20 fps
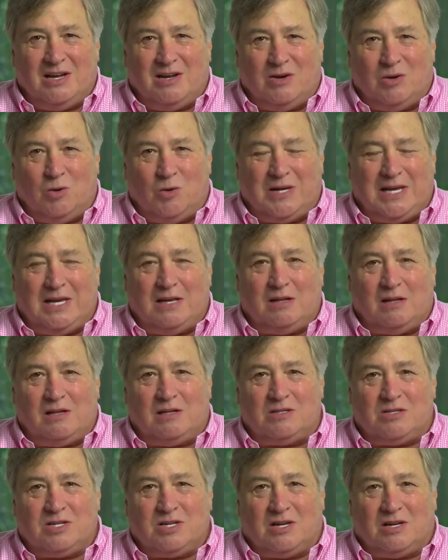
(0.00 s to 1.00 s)
who
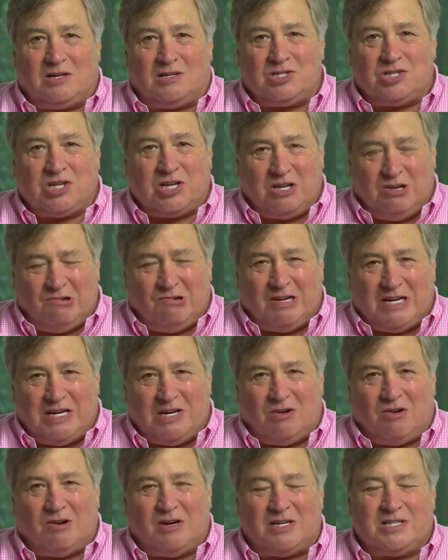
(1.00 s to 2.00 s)
killed
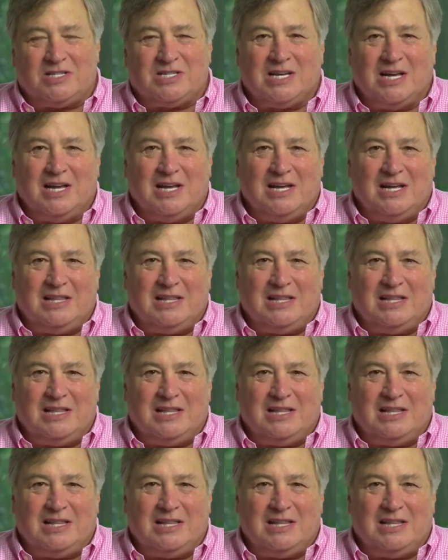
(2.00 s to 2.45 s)
security guards.